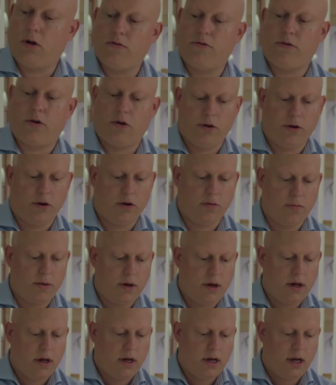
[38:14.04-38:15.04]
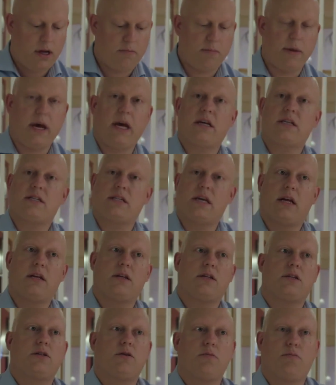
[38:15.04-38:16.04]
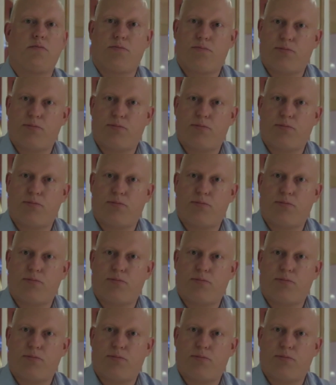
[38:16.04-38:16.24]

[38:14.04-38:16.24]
volume, it makes sense to